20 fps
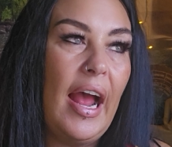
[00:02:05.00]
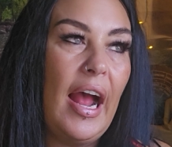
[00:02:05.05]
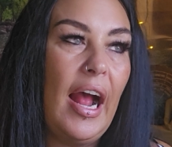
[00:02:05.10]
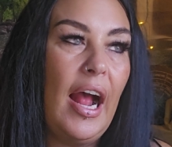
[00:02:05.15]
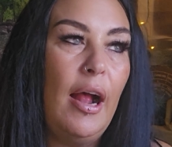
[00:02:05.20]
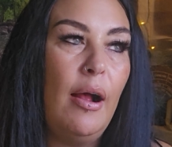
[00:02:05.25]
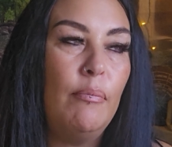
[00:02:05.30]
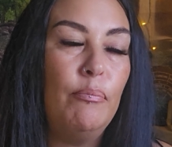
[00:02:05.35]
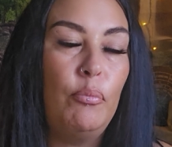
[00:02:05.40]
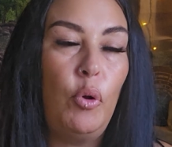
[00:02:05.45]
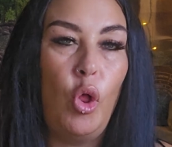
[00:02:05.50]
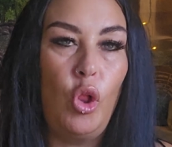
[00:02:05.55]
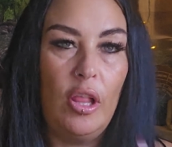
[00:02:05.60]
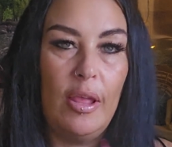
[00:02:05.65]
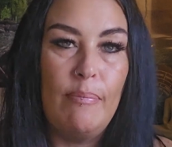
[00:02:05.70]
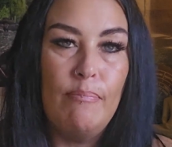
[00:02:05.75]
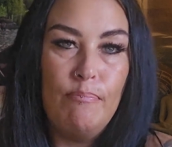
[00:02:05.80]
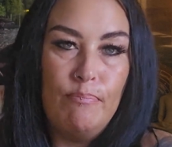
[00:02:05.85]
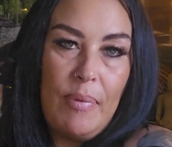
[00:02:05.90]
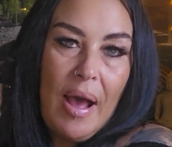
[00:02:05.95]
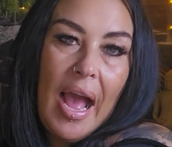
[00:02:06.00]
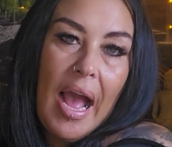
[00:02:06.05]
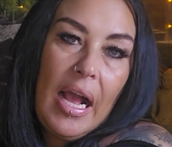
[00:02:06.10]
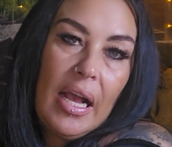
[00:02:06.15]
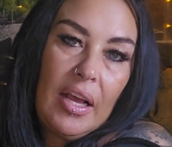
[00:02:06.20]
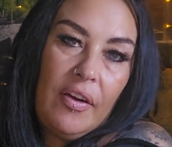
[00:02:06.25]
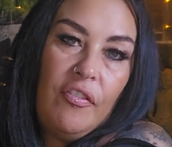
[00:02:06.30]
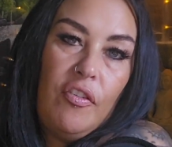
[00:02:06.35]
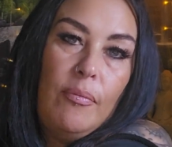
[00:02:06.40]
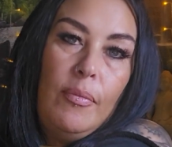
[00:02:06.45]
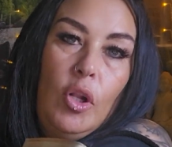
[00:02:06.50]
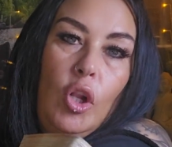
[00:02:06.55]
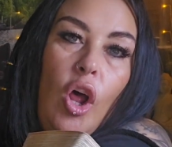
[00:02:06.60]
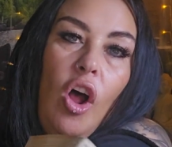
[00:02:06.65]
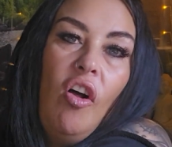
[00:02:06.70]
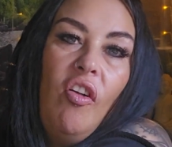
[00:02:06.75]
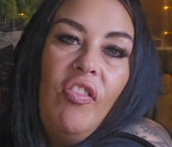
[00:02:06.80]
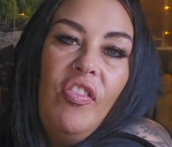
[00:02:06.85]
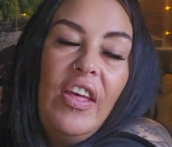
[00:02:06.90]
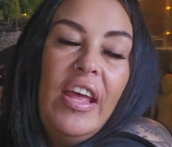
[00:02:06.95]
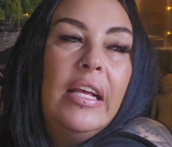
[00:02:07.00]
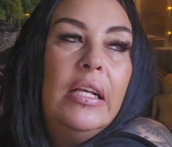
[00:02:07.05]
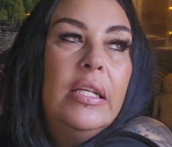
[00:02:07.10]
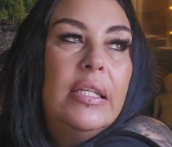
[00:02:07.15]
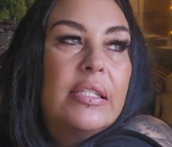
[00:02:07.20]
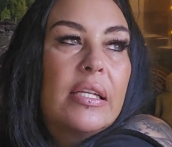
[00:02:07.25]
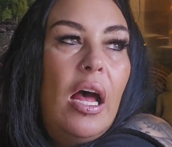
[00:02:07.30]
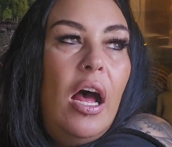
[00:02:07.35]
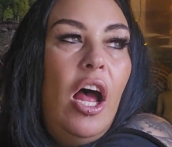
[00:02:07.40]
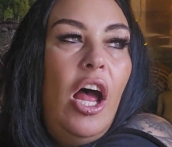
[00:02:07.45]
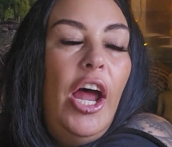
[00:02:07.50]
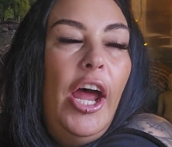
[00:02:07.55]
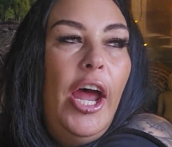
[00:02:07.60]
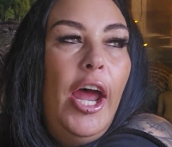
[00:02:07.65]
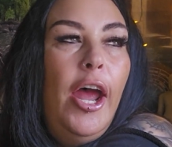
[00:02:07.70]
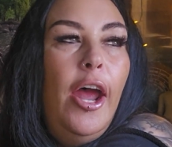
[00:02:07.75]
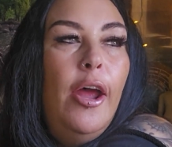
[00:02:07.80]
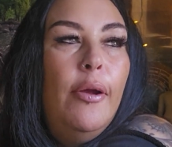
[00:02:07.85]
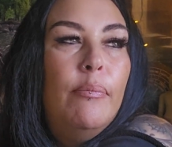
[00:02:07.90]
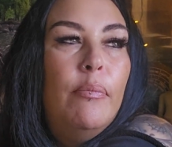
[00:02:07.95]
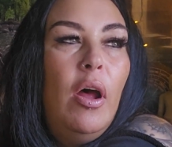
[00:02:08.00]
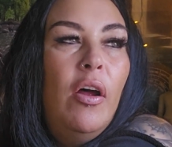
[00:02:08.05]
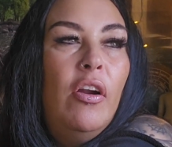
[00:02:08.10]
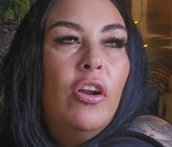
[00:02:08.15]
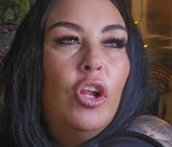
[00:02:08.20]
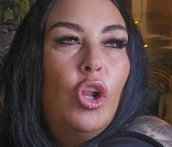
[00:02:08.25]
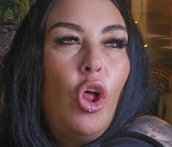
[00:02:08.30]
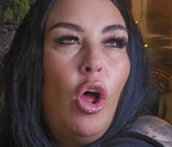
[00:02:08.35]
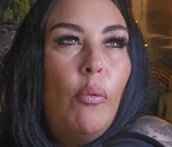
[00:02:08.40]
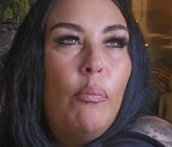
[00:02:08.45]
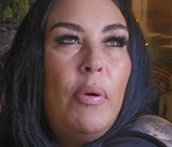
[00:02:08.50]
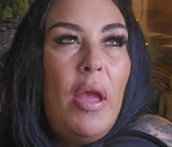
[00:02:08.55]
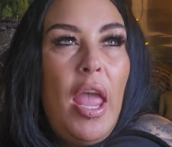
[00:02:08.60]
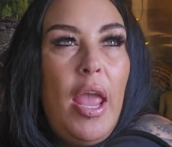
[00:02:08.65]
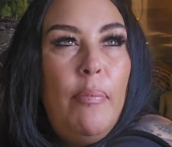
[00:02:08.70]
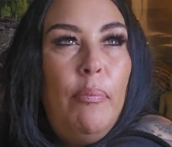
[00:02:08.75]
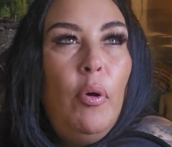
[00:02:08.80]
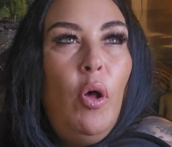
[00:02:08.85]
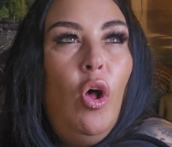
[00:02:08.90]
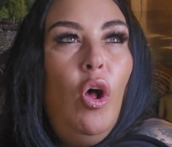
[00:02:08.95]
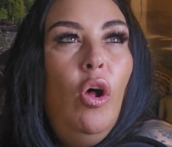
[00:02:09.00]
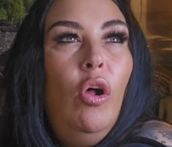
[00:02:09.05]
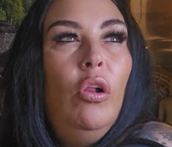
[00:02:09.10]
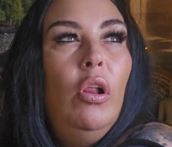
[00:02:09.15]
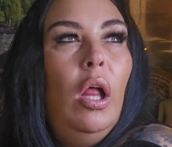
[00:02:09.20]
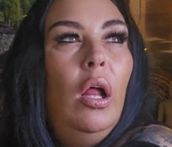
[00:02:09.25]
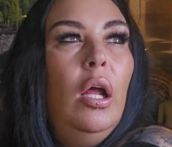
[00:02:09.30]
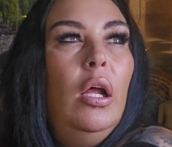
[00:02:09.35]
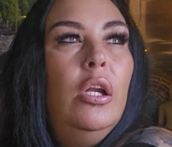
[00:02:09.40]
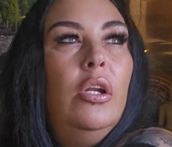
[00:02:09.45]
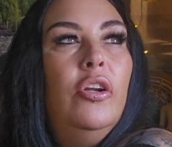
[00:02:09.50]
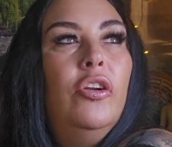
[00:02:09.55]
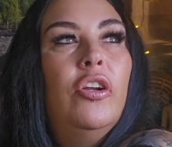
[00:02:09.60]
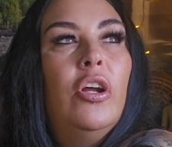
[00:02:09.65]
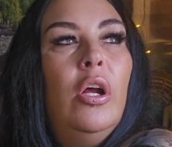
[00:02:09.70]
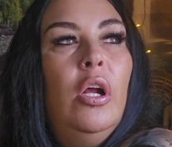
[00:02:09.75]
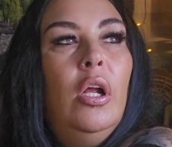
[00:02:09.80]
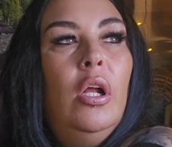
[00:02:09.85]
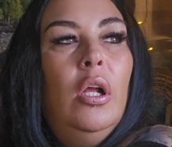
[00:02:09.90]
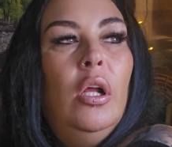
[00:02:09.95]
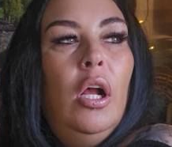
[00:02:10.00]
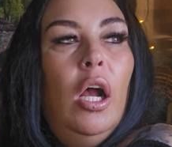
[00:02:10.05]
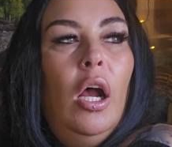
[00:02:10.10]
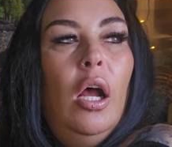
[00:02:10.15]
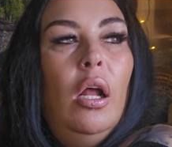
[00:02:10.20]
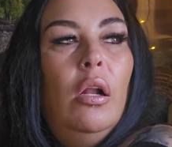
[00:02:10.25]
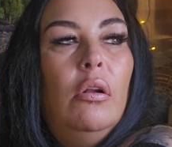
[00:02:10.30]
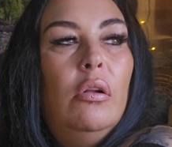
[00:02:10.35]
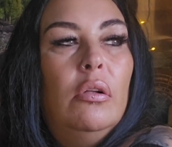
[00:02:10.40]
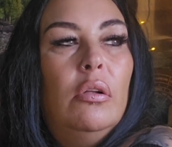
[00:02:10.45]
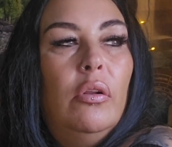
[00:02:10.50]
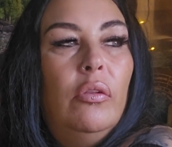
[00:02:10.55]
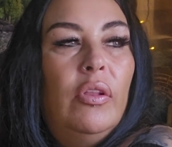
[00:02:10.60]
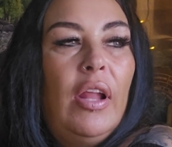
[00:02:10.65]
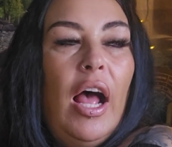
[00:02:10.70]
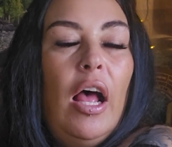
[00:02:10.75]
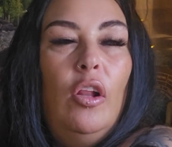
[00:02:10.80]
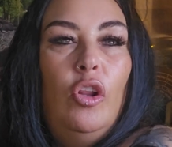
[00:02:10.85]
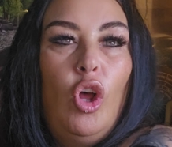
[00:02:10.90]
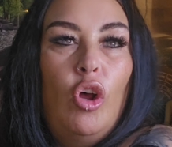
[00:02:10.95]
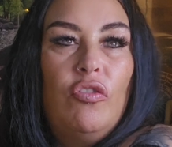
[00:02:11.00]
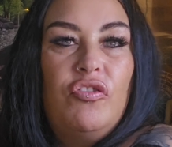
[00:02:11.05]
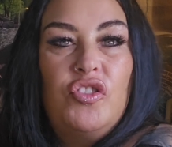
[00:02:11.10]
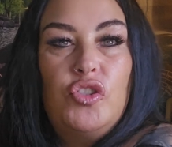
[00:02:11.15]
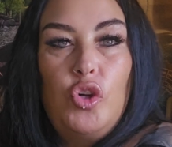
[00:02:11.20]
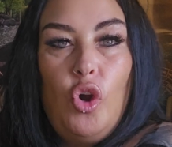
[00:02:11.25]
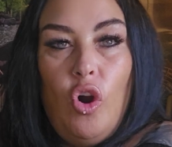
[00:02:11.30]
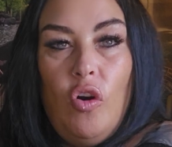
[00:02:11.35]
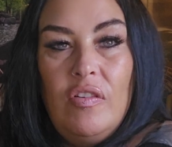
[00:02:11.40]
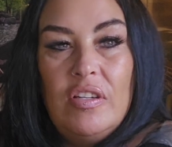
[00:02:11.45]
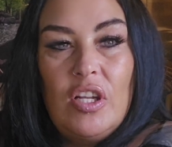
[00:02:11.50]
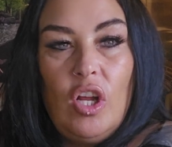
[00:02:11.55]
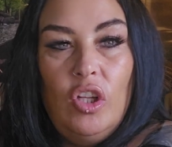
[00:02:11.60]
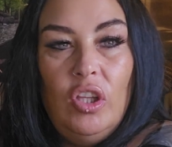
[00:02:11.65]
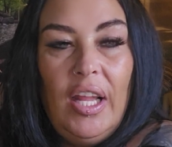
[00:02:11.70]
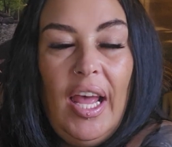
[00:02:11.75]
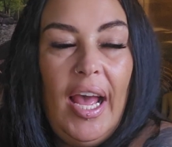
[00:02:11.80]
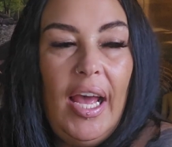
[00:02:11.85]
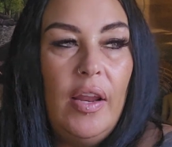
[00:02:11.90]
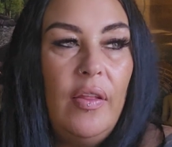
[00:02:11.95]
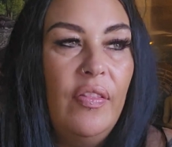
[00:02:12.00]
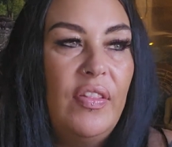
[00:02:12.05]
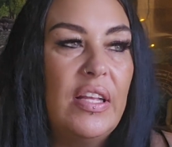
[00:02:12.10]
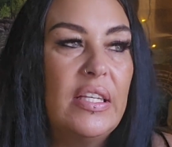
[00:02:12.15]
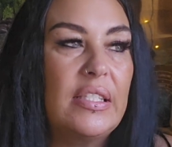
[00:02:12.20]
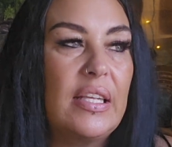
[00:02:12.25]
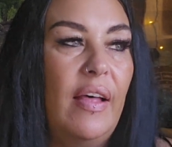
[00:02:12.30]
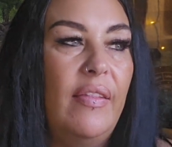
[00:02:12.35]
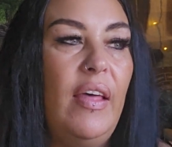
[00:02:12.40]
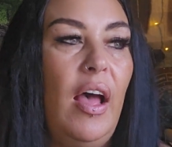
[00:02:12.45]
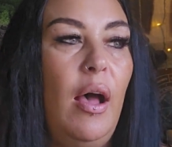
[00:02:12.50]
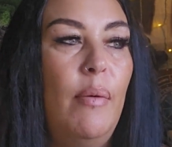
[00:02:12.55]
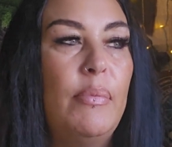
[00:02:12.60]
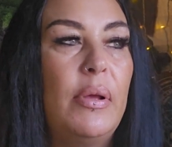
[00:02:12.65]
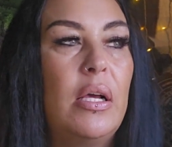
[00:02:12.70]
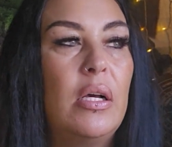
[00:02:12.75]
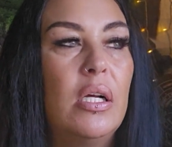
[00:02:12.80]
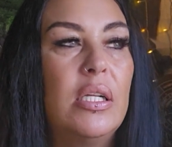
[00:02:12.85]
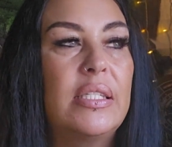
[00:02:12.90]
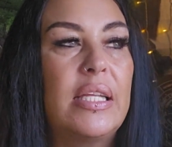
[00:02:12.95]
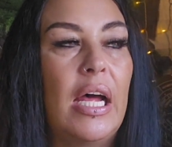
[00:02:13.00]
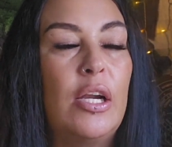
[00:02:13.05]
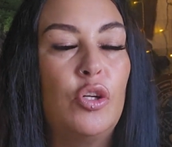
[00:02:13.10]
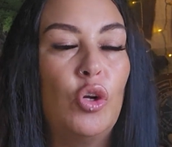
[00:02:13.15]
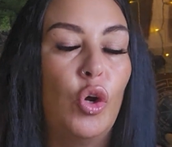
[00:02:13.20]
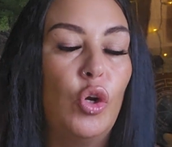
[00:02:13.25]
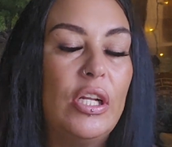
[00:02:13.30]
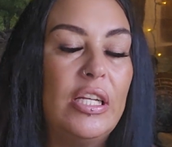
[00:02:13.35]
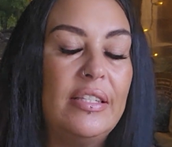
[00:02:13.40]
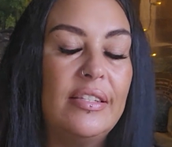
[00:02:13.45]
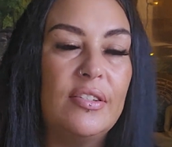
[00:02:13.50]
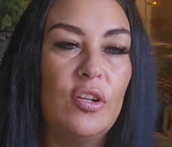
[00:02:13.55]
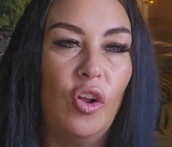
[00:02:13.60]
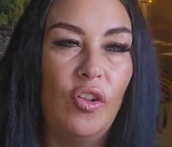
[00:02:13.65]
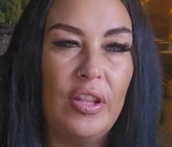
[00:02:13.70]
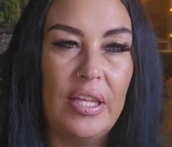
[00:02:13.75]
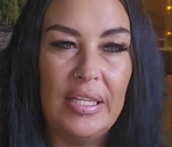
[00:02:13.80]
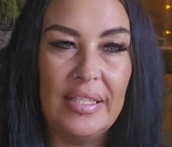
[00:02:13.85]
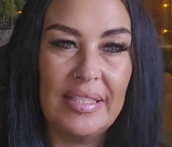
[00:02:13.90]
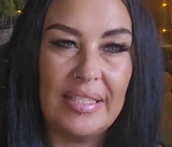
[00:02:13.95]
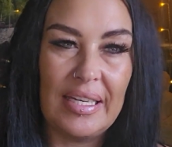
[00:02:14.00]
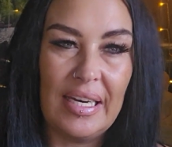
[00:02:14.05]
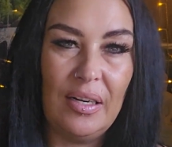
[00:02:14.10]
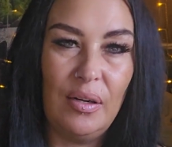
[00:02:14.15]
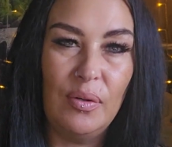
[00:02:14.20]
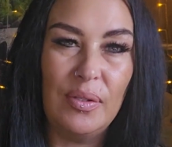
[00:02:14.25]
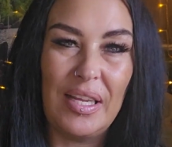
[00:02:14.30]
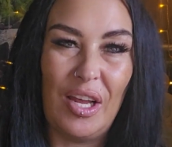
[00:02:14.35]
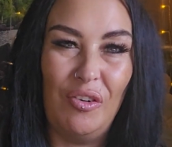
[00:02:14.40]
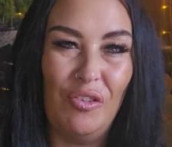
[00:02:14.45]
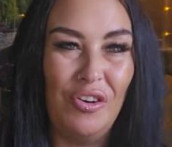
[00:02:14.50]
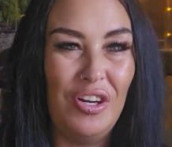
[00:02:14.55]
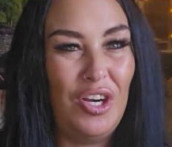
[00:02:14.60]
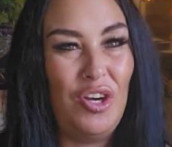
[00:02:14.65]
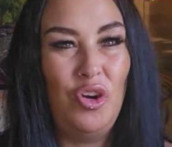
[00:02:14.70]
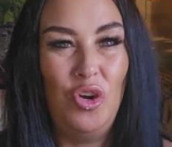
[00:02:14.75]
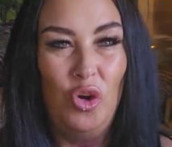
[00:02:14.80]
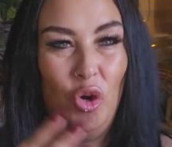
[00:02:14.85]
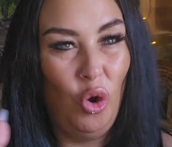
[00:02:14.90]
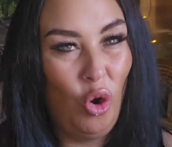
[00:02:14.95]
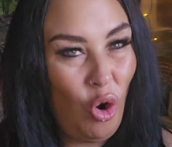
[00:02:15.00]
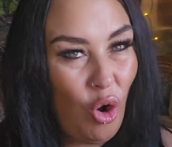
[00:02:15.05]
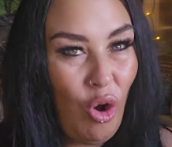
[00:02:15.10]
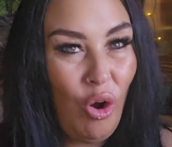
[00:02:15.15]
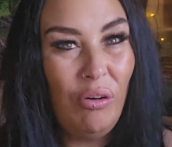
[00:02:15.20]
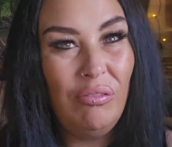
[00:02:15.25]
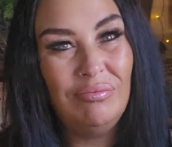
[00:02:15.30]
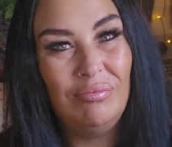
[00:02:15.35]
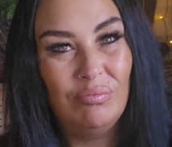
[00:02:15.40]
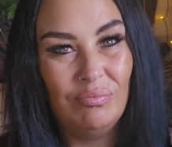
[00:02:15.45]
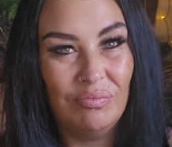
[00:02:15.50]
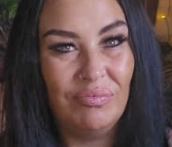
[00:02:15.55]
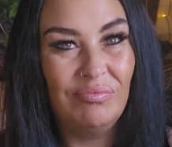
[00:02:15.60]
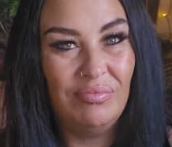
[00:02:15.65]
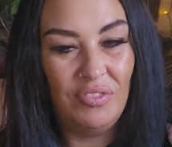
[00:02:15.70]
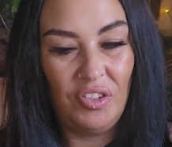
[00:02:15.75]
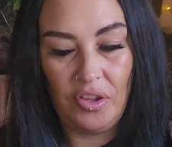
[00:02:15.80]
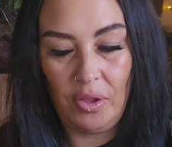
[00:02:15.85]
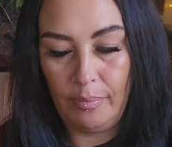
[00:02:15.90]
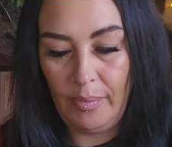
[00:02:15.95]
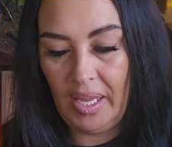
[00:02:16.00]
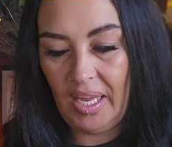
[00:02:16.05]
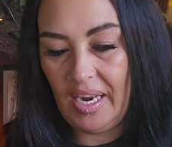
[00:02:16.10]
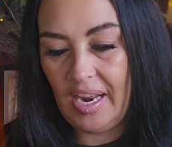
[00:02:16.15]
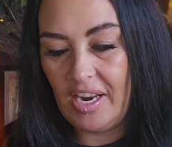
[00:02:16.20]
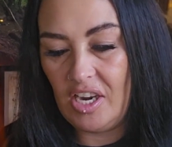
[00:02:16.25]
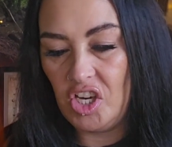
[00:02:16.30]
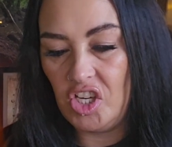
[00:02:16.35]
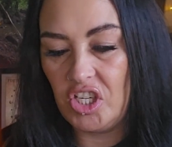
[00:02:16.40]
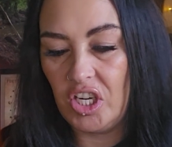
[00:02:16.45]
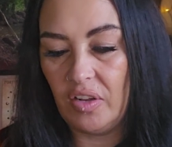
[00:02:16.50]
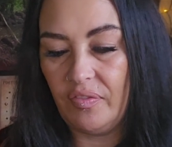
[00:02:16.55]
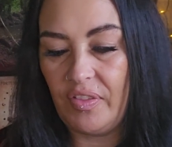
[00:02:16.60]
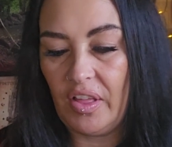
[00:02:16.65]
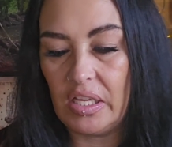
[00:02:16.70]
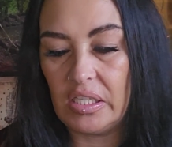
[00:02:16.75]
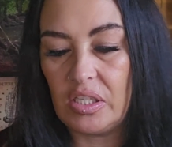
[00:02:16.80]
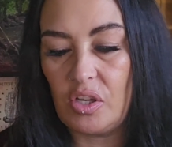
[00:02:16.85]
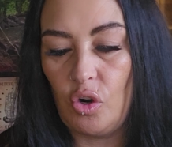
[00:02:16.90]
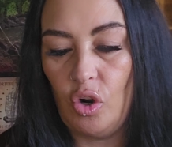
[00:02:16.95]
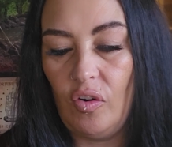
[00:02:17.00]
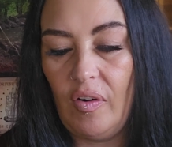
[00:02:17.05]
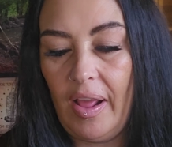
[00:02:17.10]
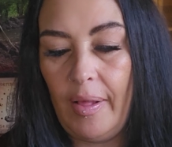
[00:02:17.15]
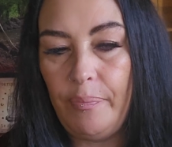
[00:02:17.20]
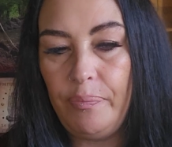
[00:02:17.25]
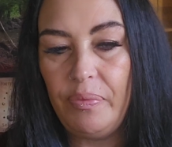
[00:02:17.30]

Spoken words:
am pulling back from a lot of things, and a lot of people, and like a lot of stories online and things like that, because I don't need to know the ins and outs. I already know the main energy of that story,